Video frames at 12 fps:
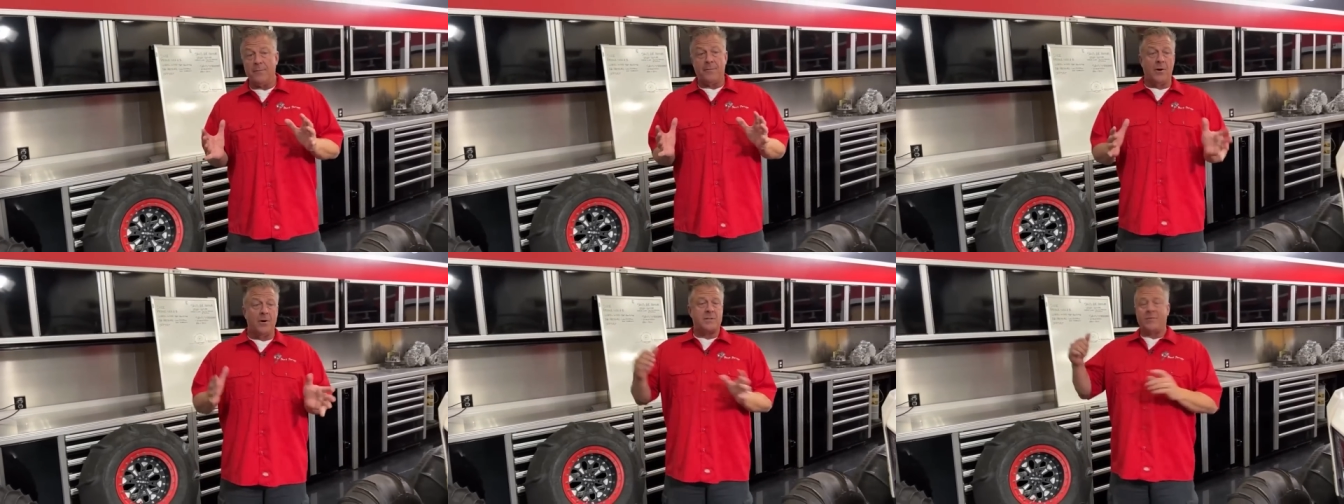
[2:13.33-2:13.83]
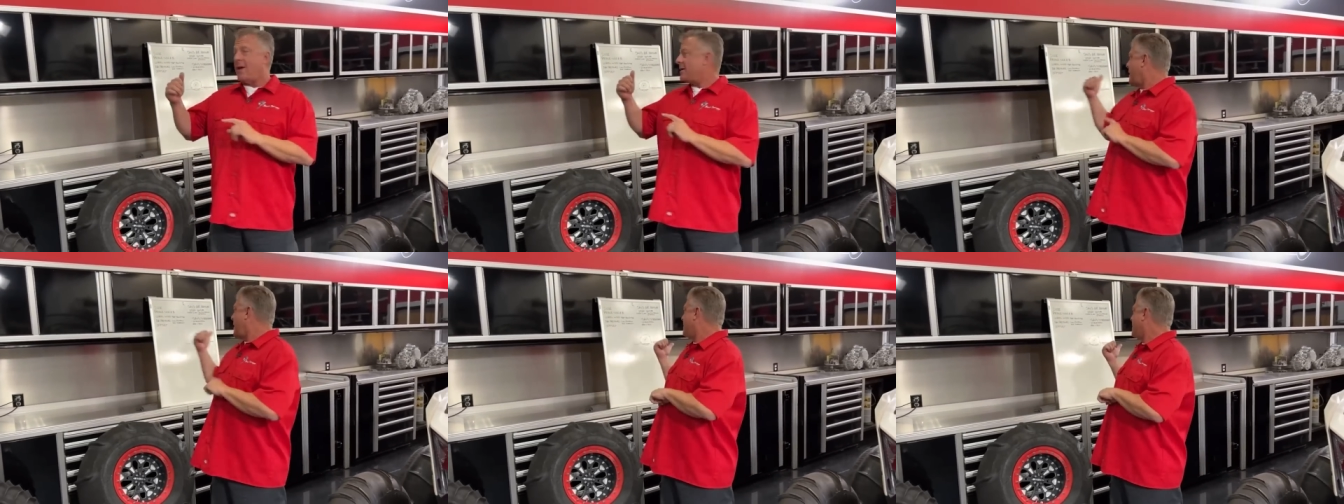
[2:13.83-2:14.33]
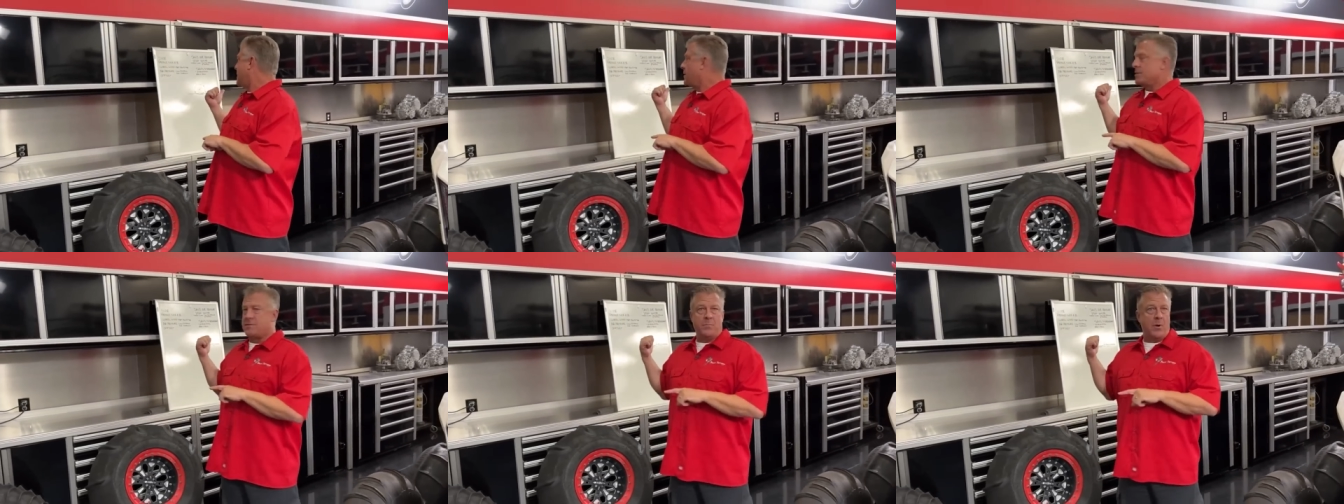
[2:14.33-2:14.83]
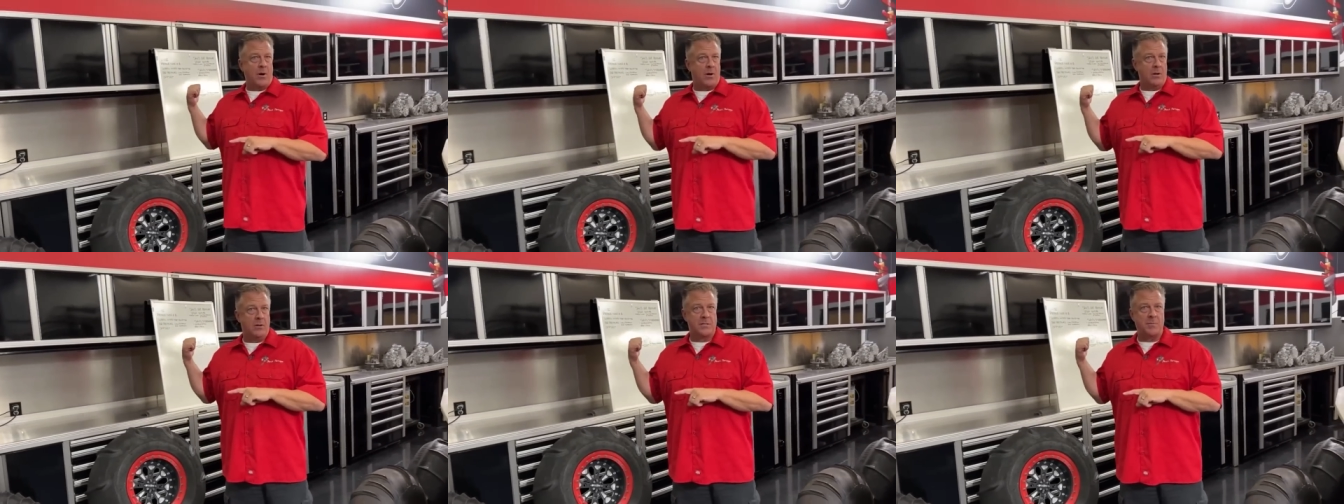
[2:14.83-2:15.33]
first, I've got kind of a little
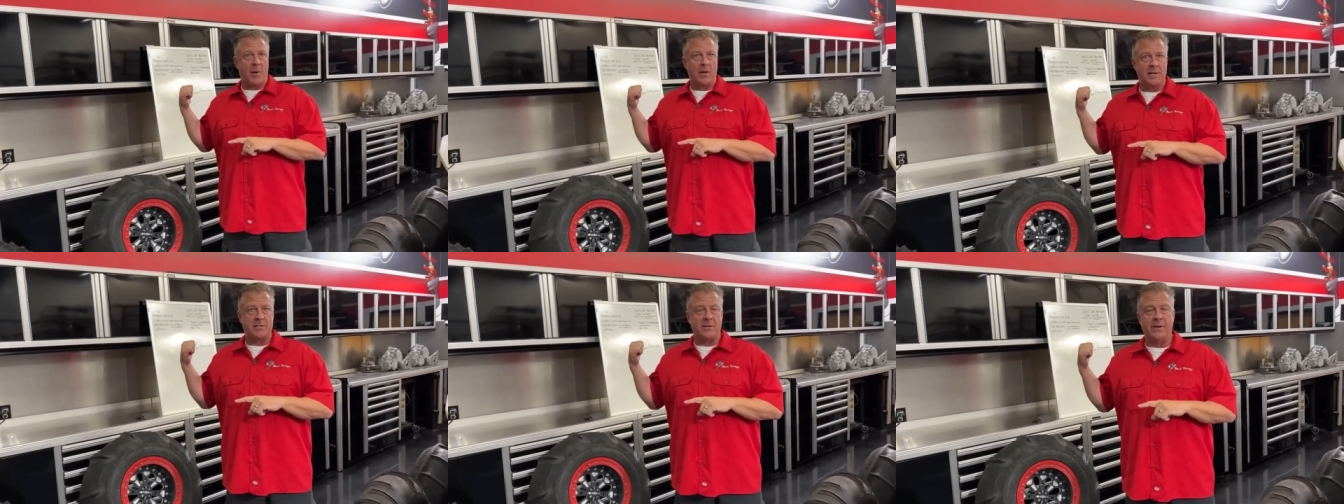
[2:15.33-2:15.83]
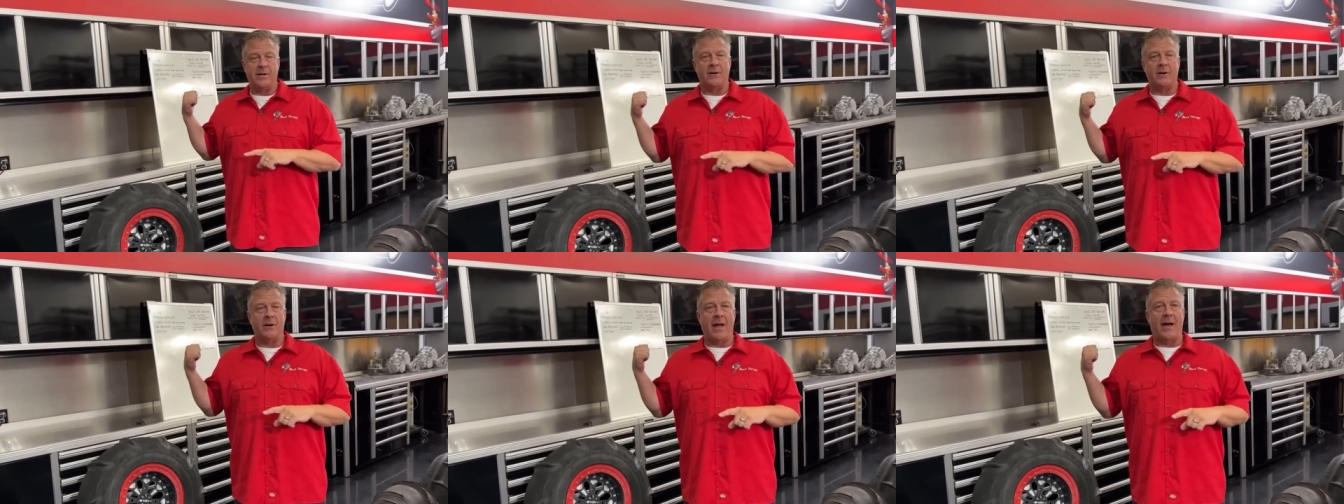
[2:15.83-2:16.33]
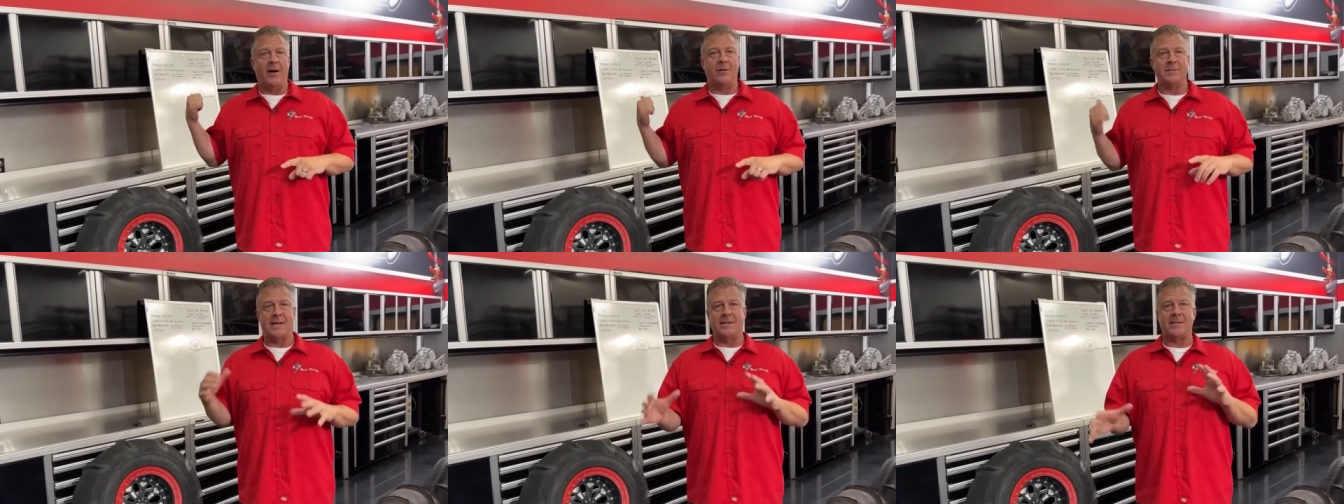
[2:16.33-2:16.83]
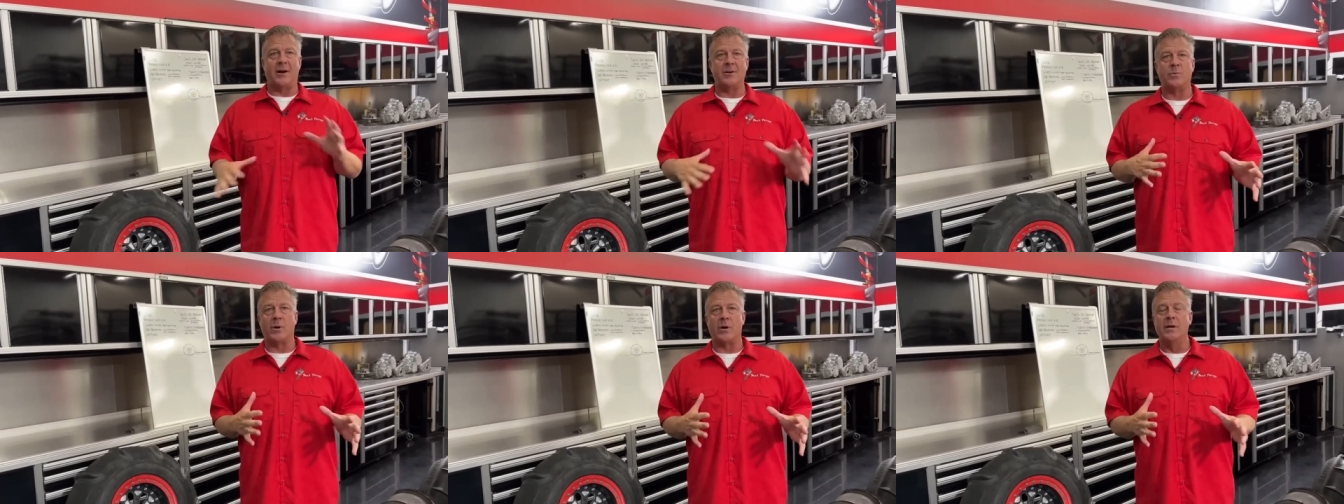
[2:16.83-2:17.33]
small list over here on how sand
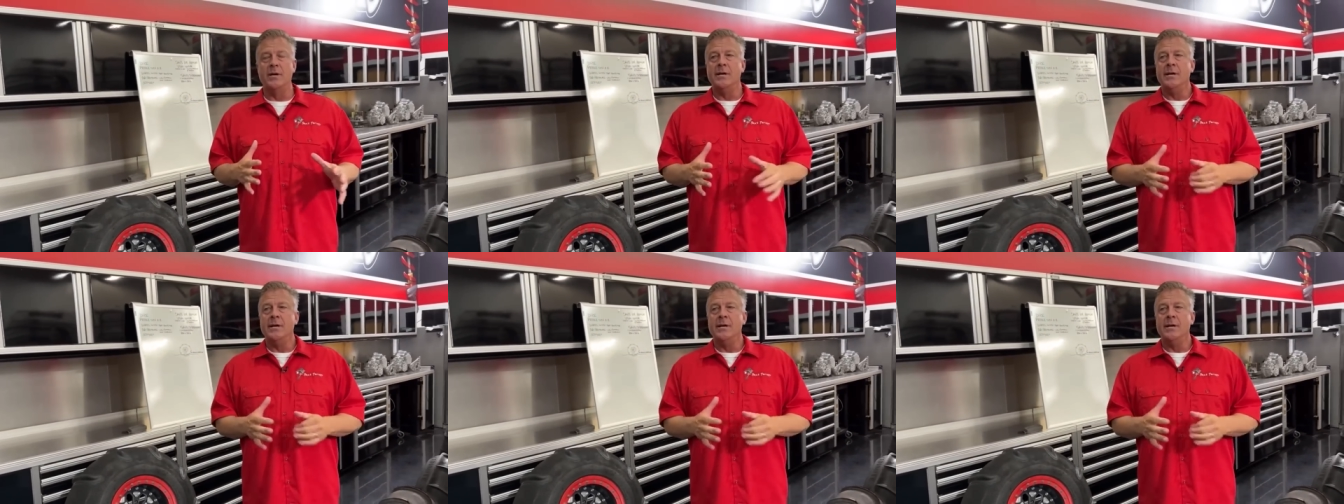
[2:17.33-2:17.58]
tires work,